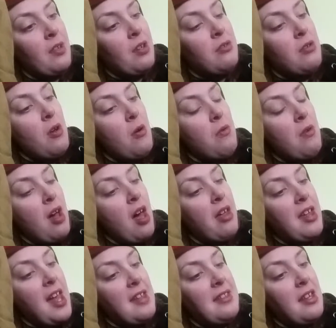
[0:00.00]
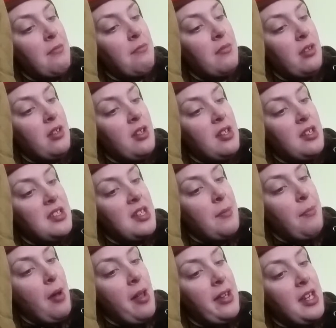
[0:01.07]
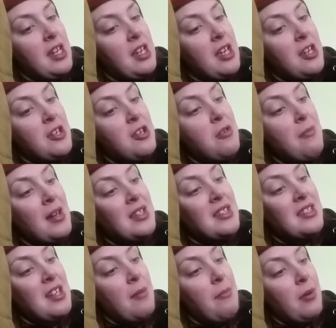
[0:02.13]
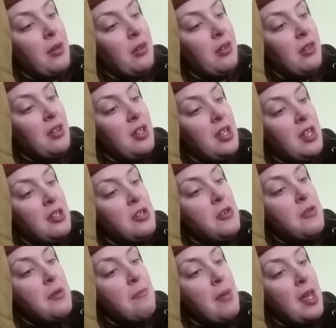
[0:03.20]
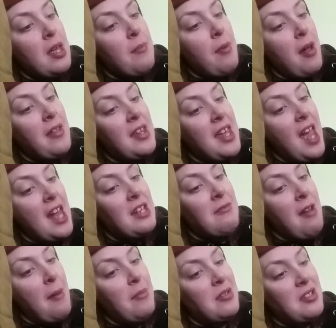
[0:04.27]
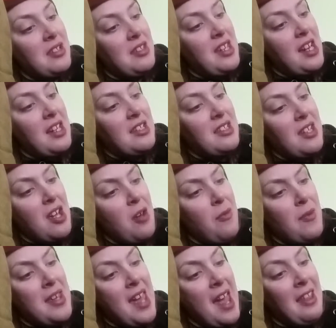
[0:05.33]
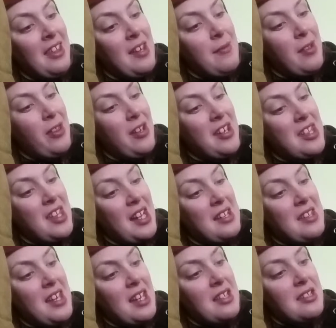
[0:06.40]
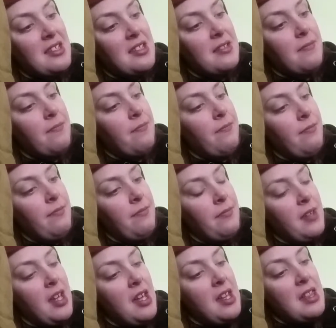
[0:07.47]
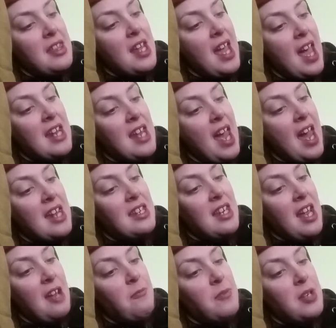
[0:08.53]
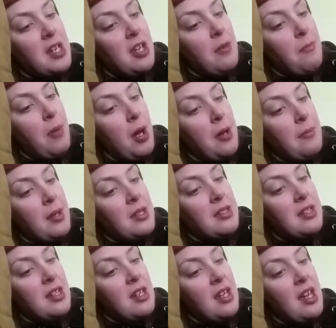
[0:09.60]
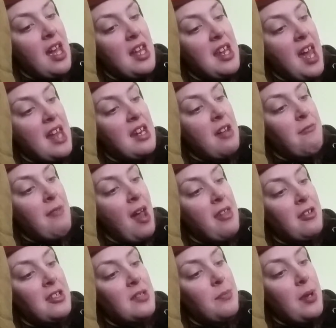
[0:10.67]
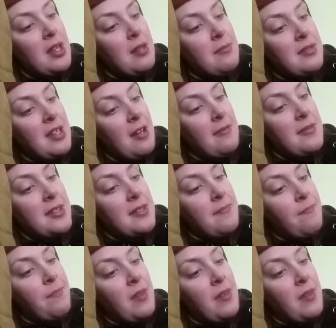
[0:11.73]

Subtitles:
No, I'll get them, said Polly. You might stumble. You can pick up all the candy wrappers and things. We can't leave it looking like this. They had an empty compartment and had rather spread themselves.